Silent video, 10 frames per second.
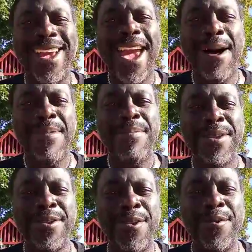help them
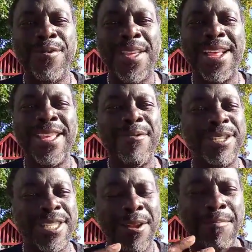to know that there
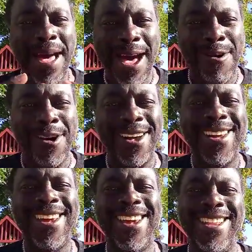is still power
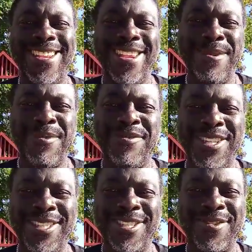in the name of
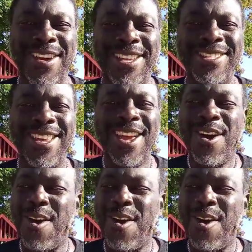Jesus Christ.